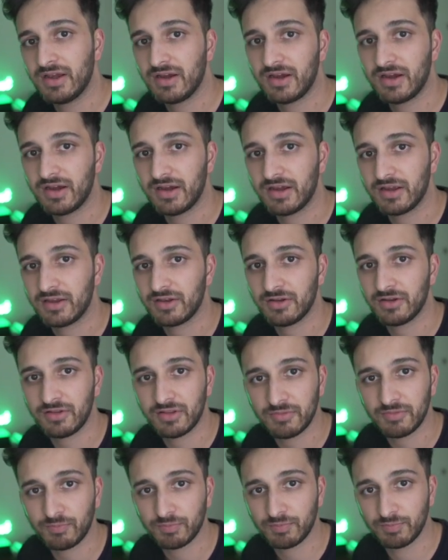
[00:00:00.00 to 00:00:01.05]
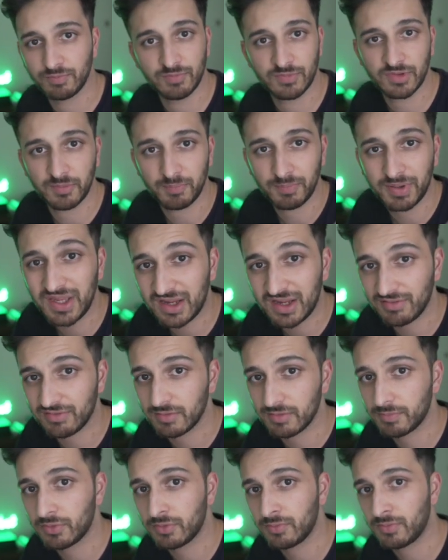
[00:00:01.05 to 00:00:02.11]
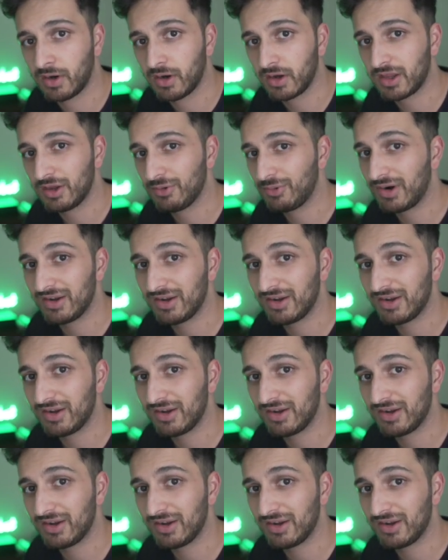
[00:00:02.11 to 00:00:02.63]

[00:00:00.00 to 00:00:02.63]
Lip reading: the peak of the bull market, where